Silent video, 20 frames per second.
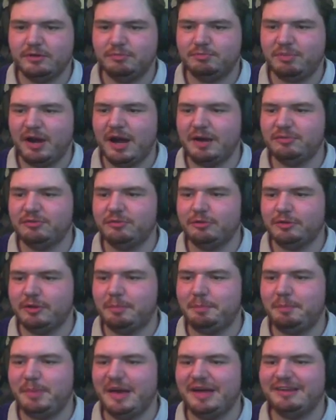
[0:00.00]
Perhaps not the
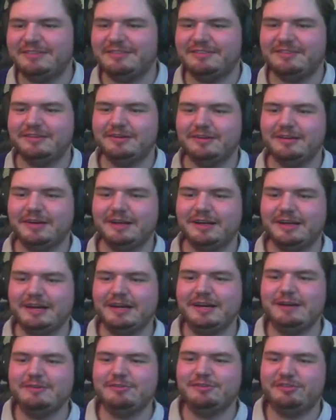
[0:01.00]
best
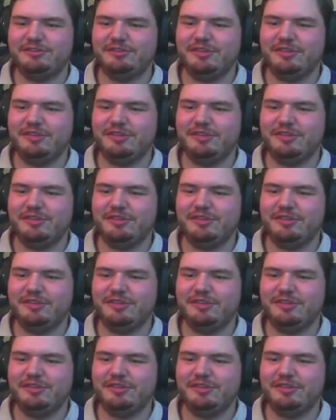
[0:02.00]
clearance